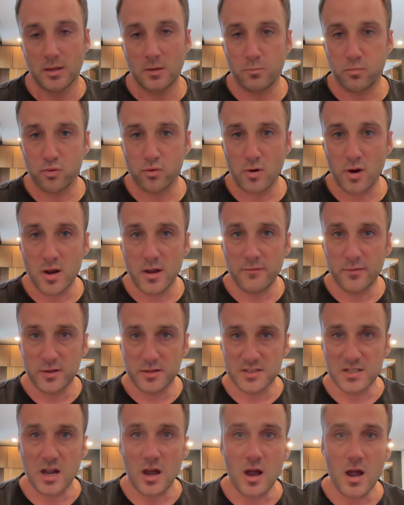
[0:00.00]
private
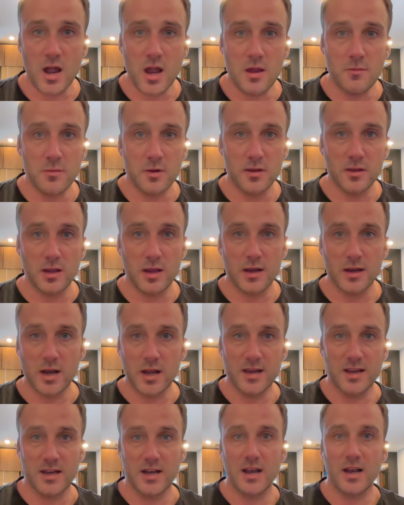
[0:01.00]
time and
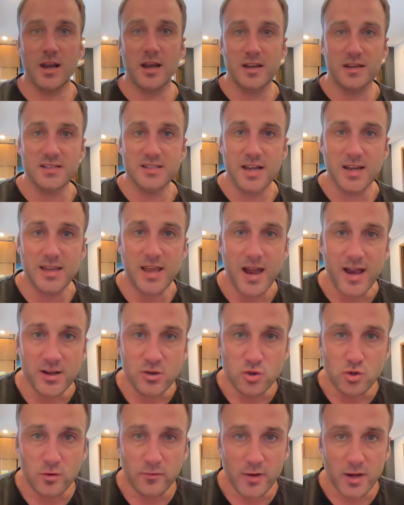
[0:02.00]
like I say, that
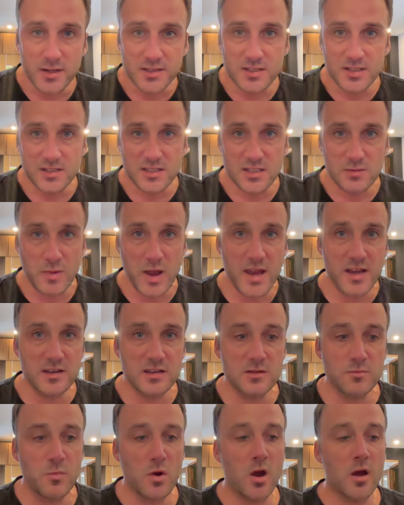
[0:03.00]
introverted
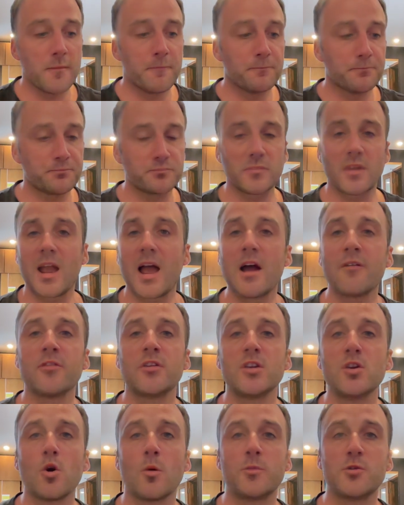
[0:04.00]
space. But having
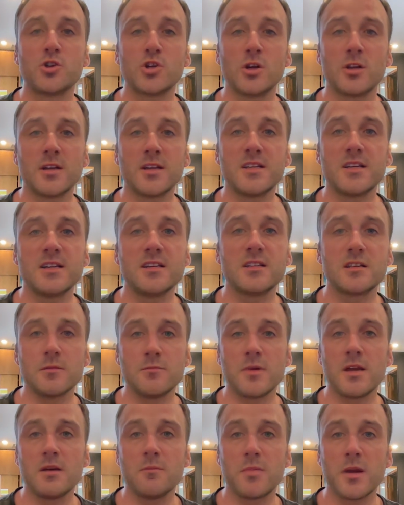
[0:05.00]
the opportunities to
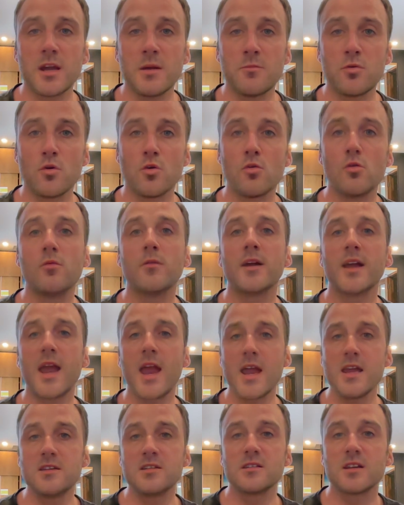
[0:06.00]
meet people
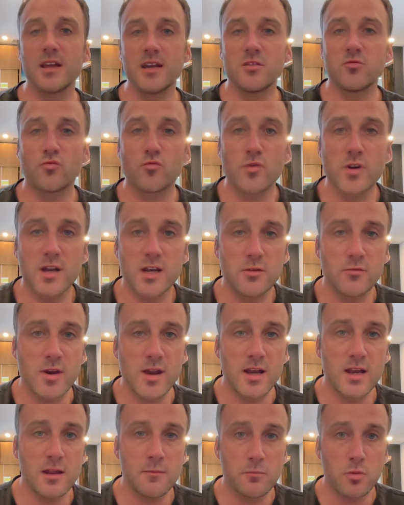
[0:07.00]
is really,
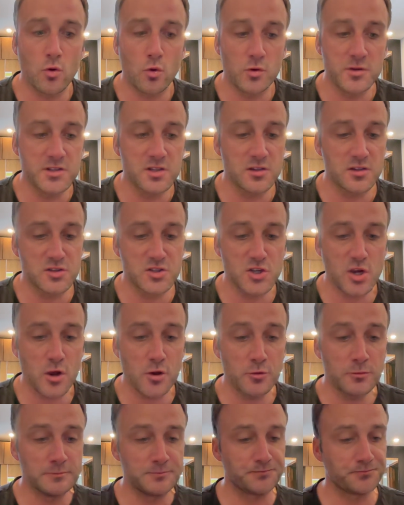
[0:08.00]
really important.
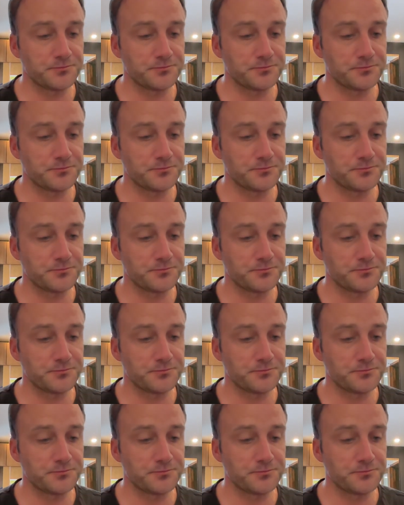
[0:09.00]
So